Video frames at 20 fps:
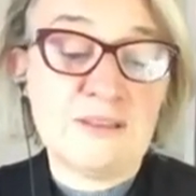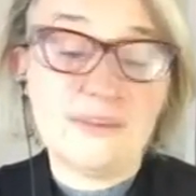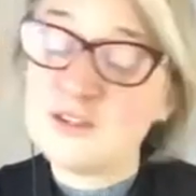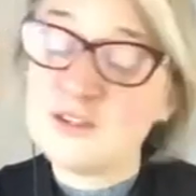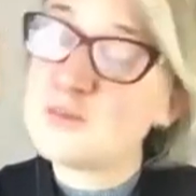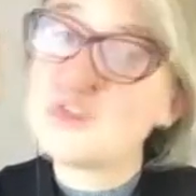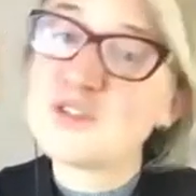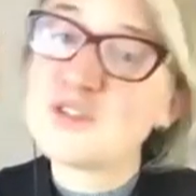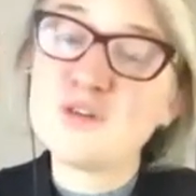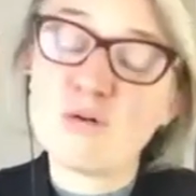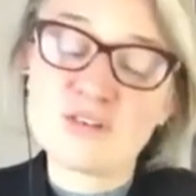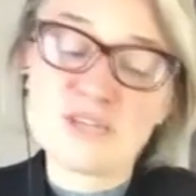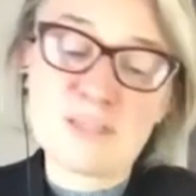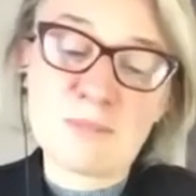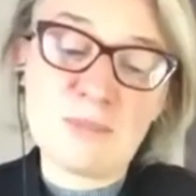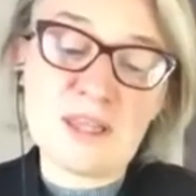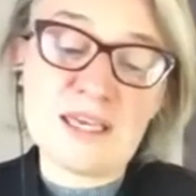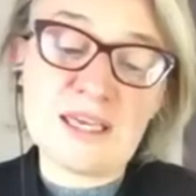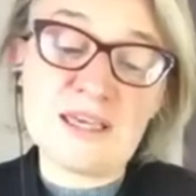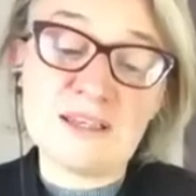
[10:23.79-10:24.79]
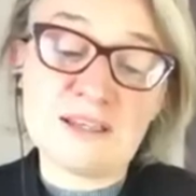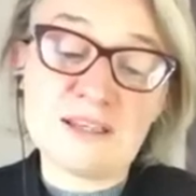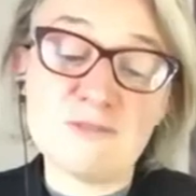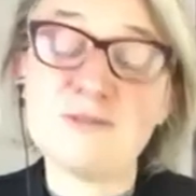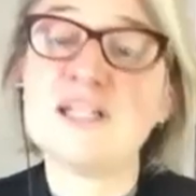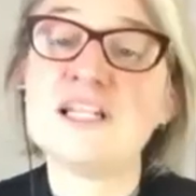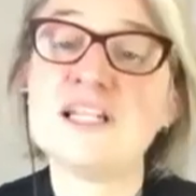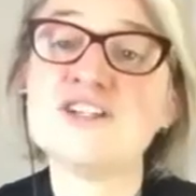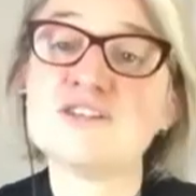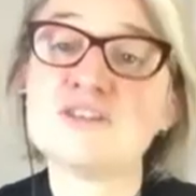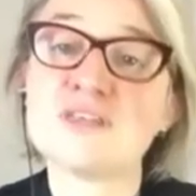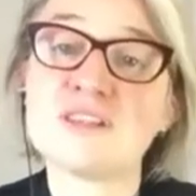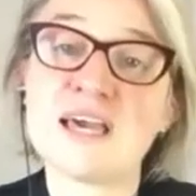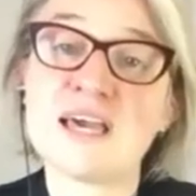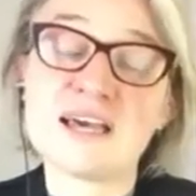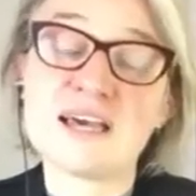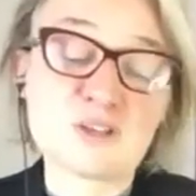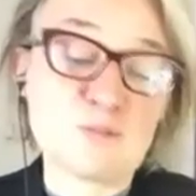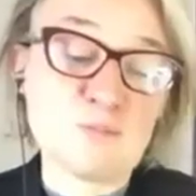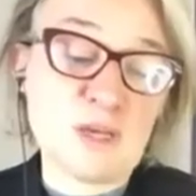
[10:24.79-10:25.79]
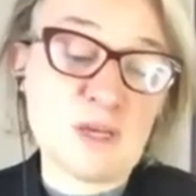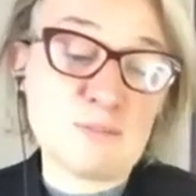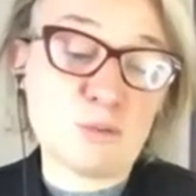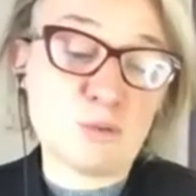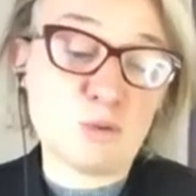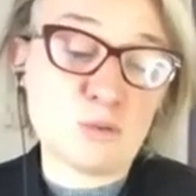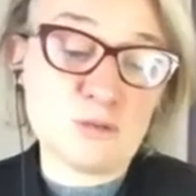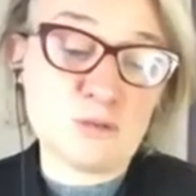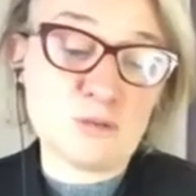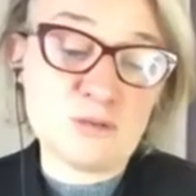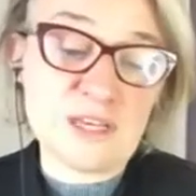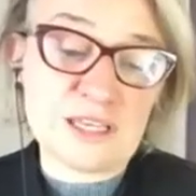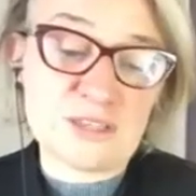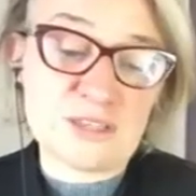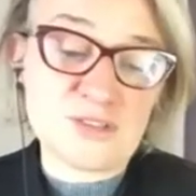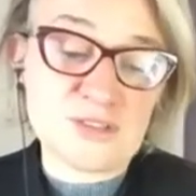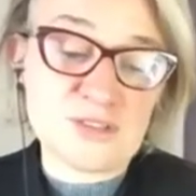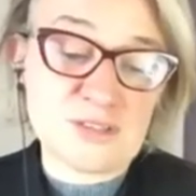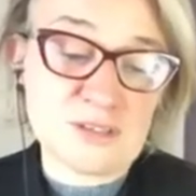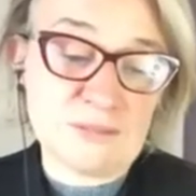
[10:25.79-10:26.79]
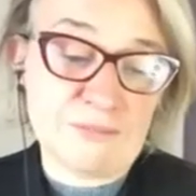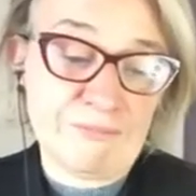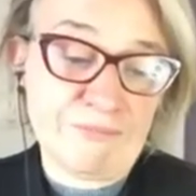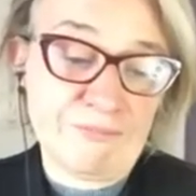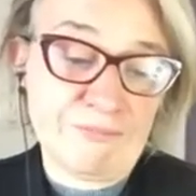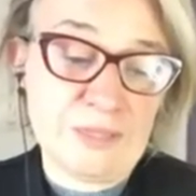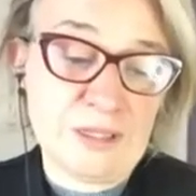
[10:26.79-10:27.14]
This was not something a village of 1,000 people could fix.